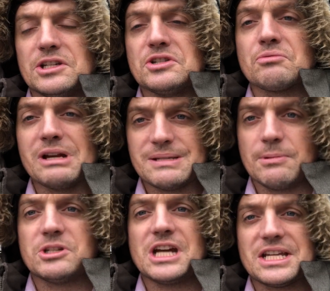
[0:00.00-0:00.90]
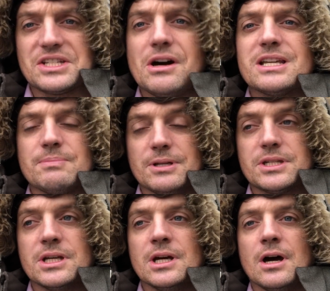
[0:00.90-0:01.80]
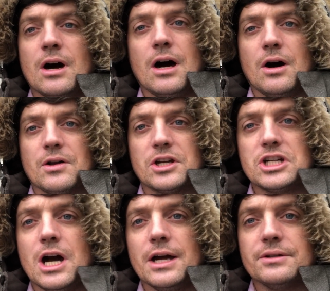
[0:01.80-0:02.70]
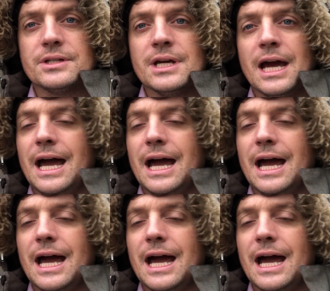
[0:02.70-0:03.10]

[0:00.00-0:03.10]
to use reasonable chastisement uh, on a child,